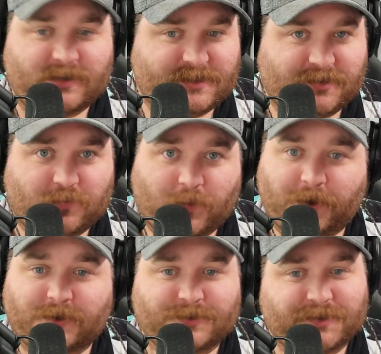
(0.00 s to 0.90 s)
skilled
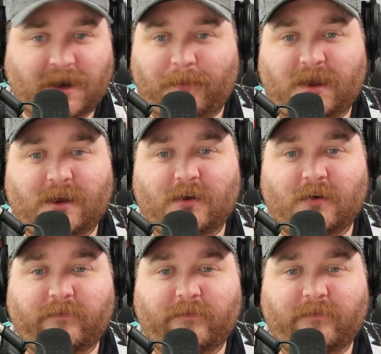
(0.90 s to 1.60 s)
workers are coming here,